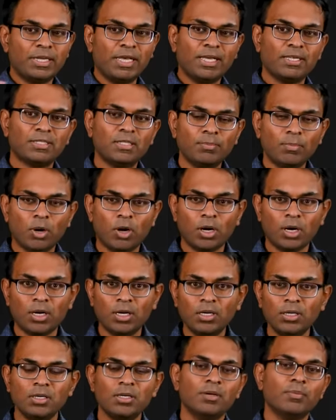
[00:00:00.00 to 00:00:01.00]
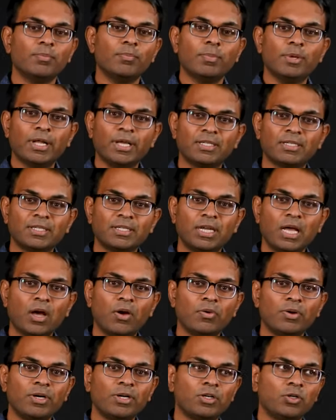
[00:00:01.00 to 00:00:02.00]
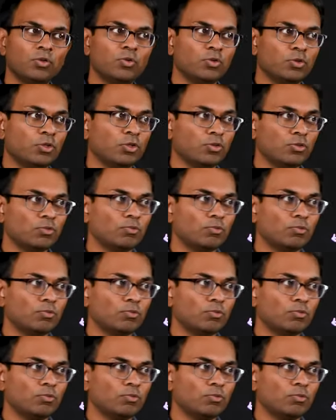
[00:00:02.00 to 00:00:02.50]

takes the model, breaks it down into